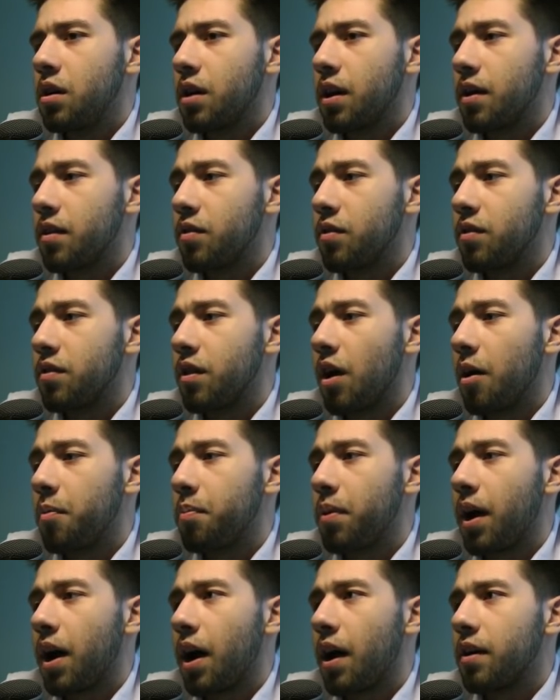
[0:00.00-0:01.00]
Okay, so he's
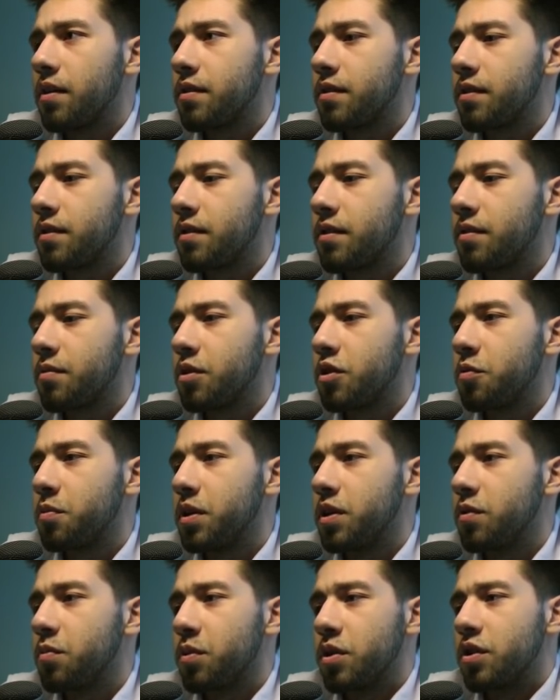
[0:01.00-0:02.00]
not passed, which
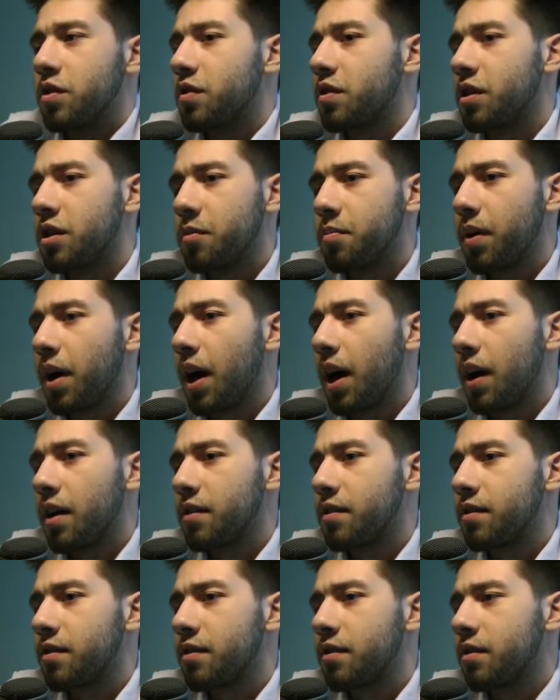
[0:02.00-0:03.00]
means we're just gonna
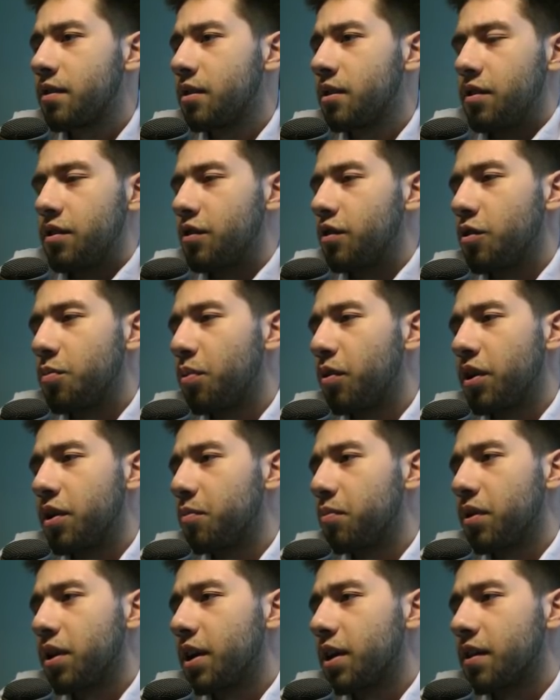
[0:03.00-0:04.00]
pass. There's no point
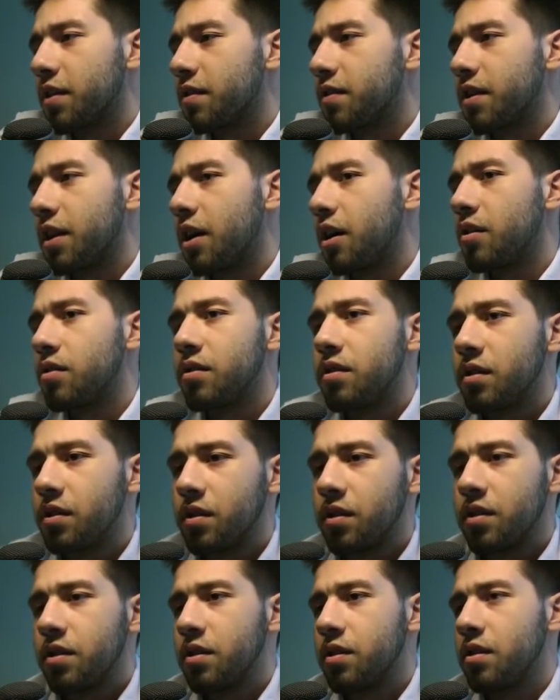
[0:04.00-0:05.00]
in playing this out.
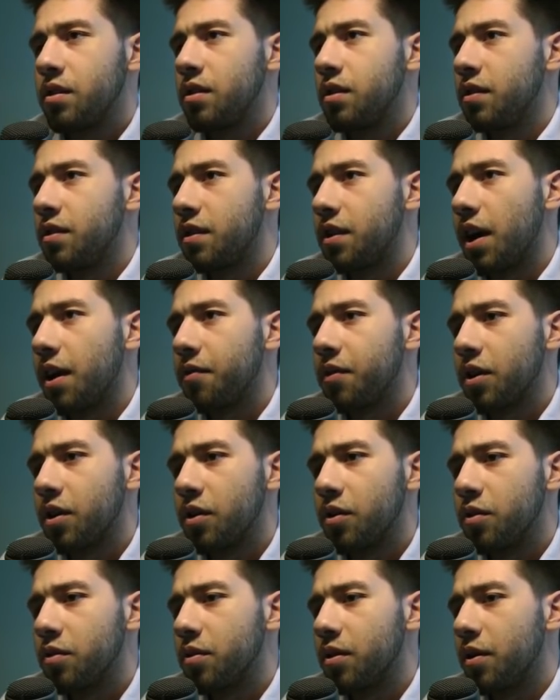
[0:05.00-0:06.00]
He's gonna have to
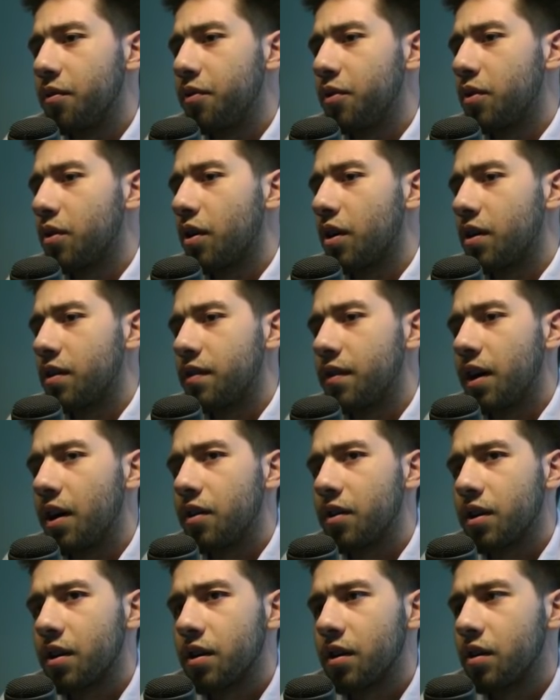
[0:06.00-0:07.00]
go a few cards
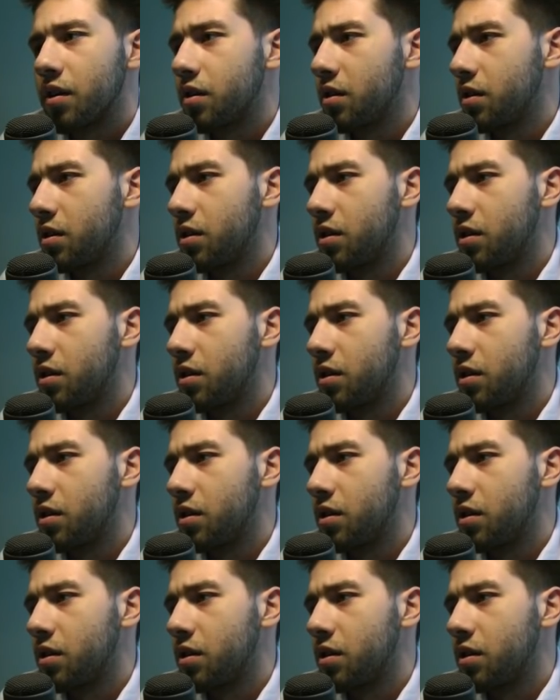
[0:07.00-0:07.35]
down here.